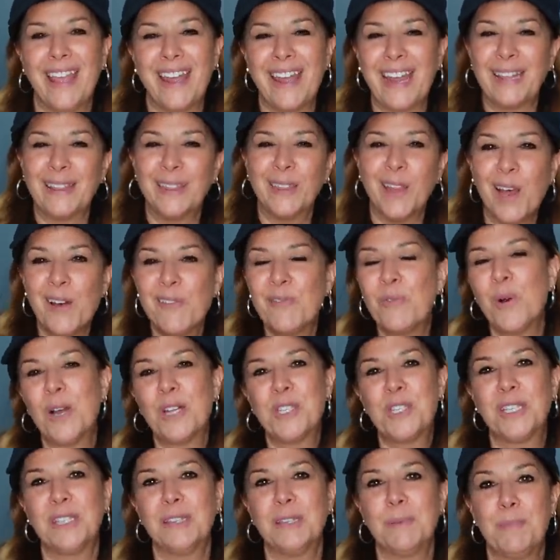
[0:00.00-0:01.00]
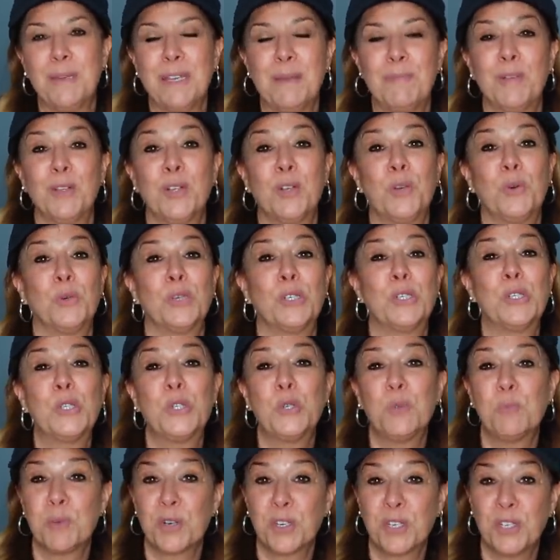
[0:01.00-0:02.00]
and I love watching the people who are
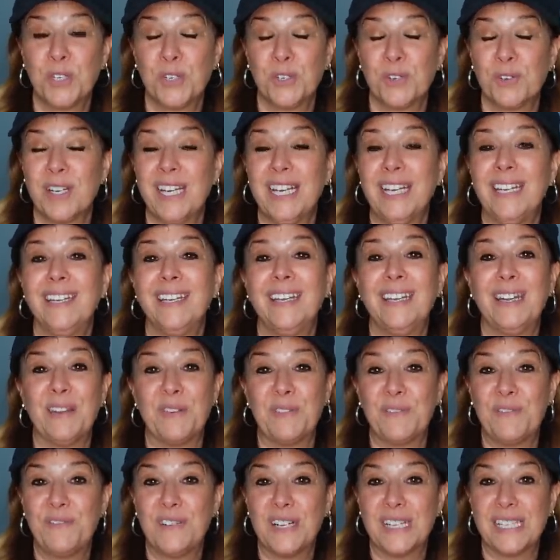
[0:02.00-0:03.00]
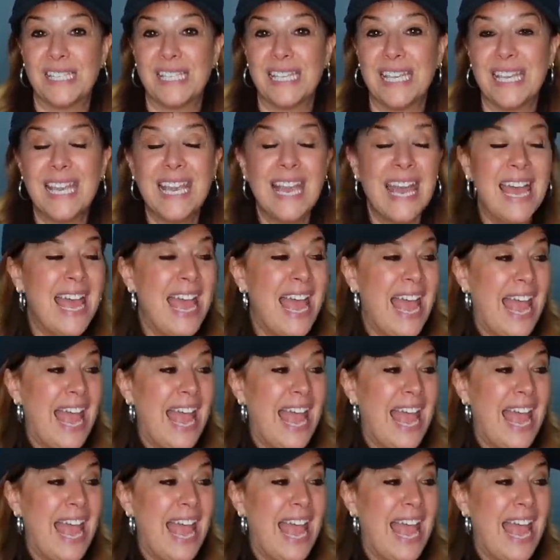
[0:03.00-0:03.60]
super curated and fussy,